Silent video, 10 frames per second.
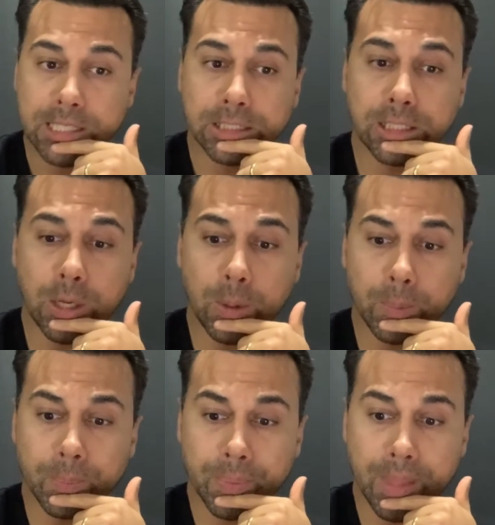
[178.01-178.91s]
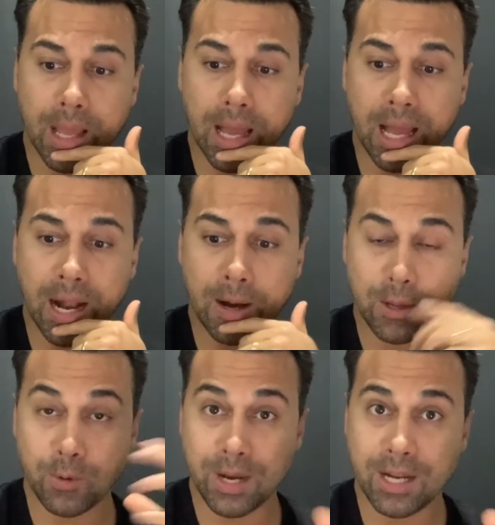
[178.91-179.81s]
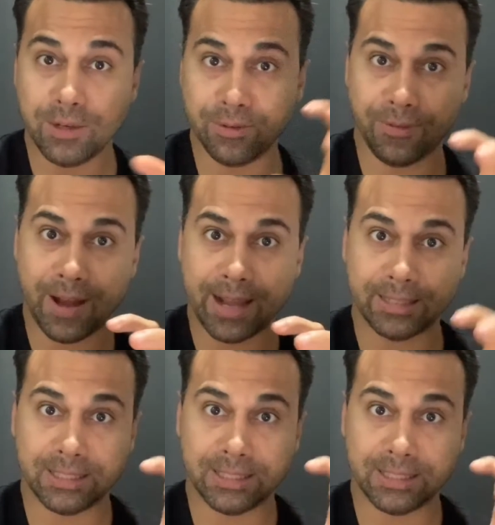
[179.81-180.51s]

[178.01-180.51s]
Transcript: So you need to find the